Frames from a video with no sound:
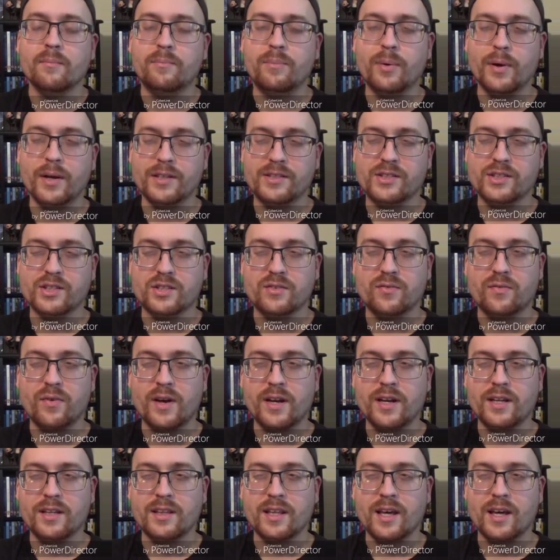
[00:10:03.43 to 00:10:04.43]
But it's just
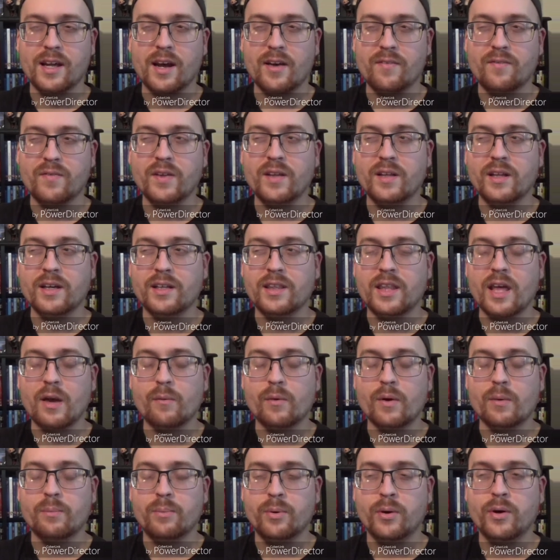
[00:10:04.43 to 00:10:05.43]
funny that I feel like they
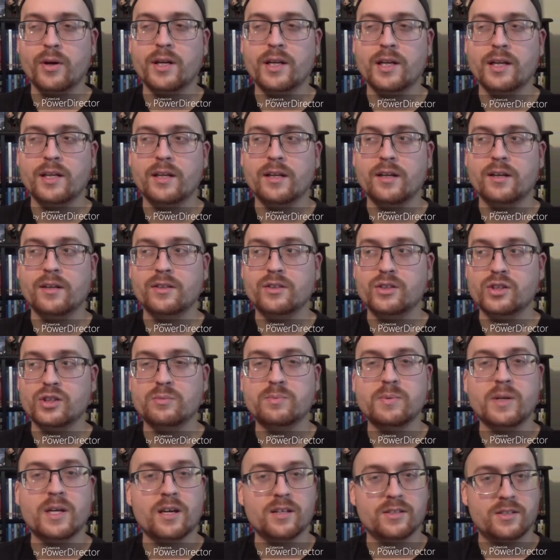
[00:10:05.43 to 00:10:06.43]
were put in here
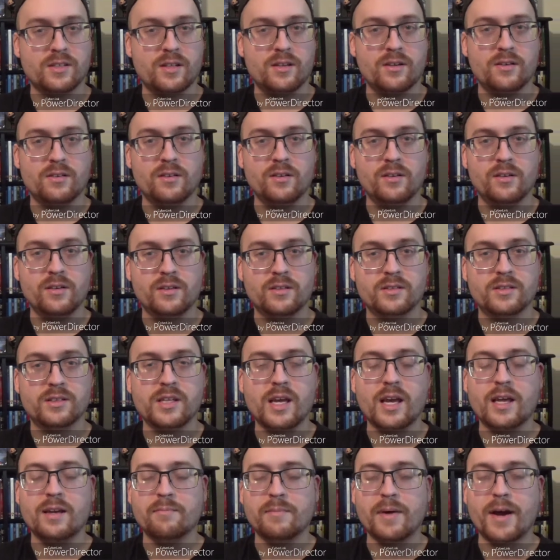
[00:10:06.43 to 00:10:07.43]
just because of their
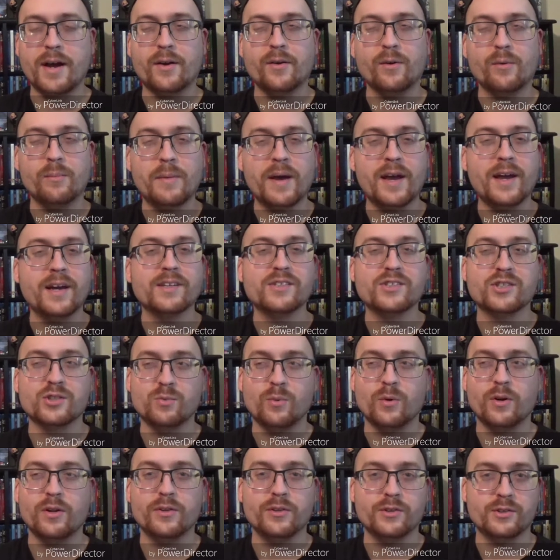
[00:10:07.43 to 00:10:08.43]
looks and Michael Bay is
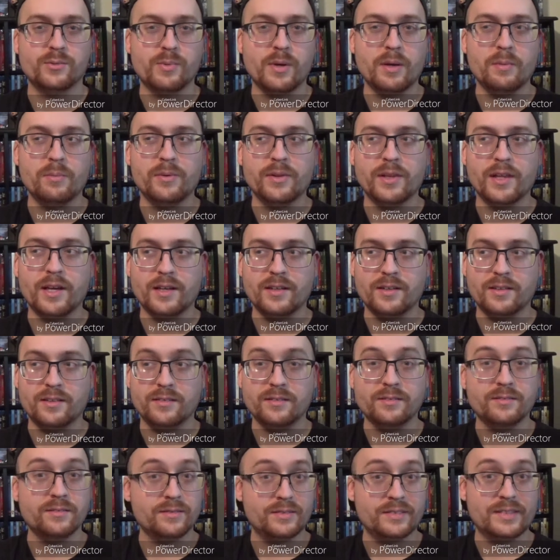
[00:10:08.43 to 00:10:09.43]
just one of those people that
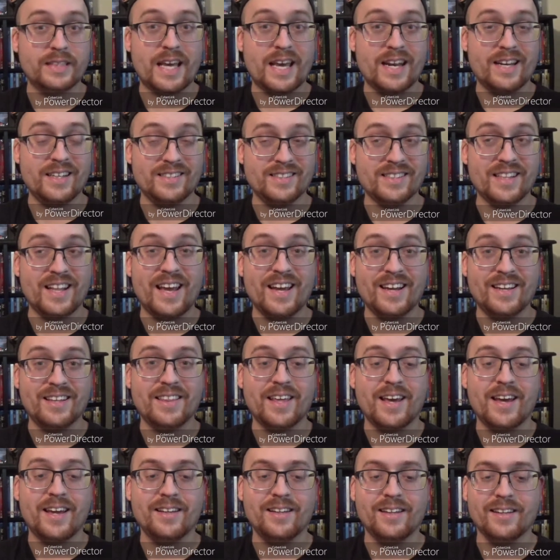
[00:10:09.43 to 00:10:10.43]
that is like
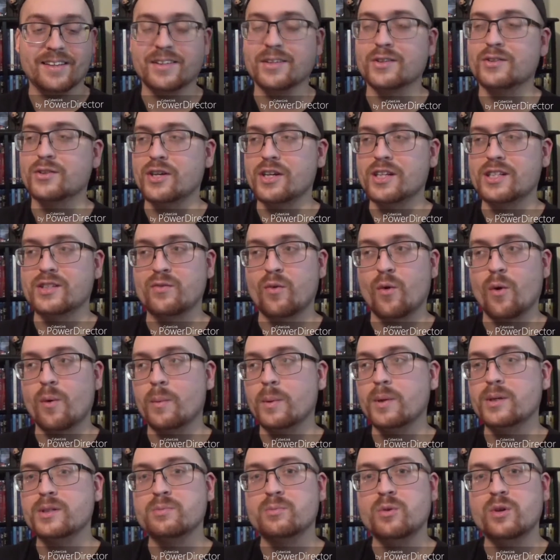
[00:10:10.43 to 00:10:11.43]
that. Like the
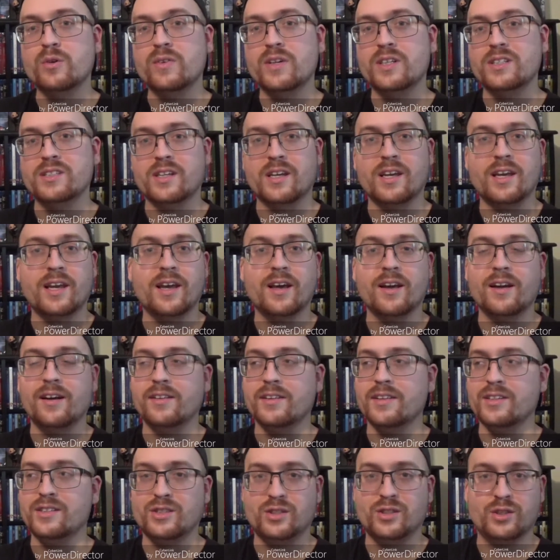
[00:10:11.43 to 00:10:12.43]
Transformers movies, like you had
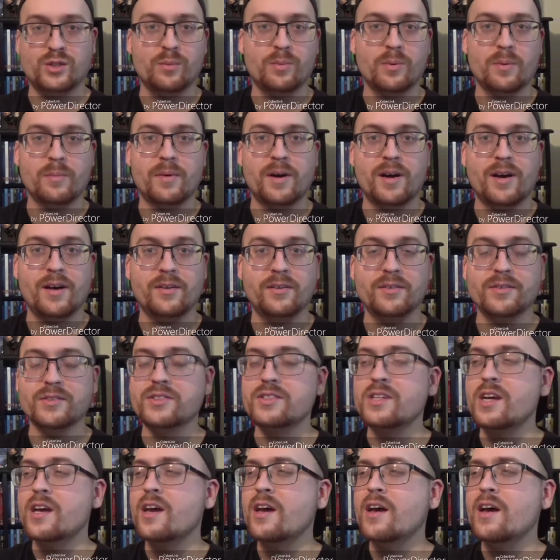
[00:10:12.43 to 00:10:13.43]
all these
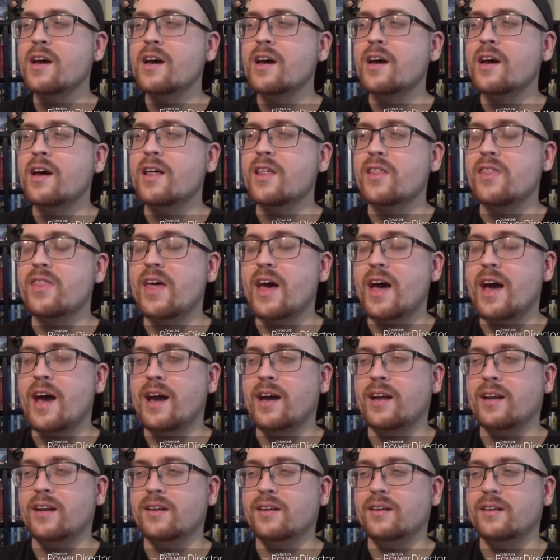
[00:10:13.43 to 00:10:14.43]
supermodels
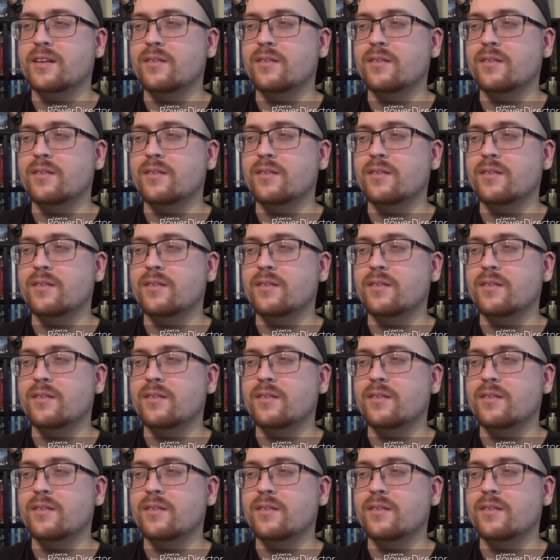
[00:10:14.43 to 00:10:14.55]
that